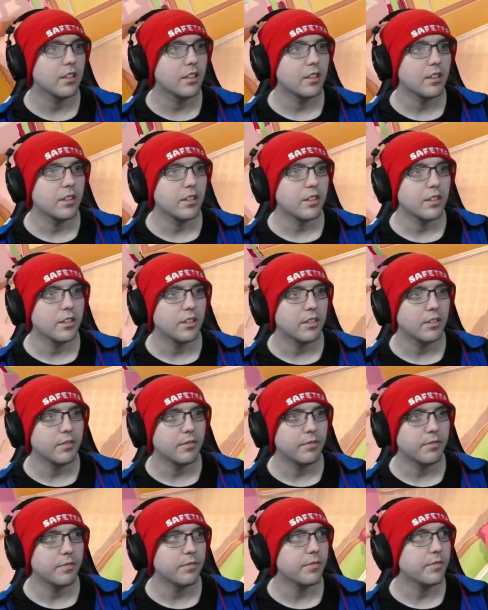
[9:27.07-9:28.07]

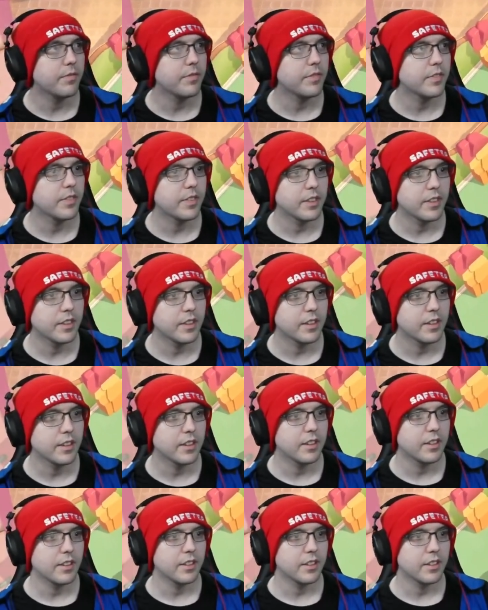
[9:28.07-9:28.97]
Nothing is said.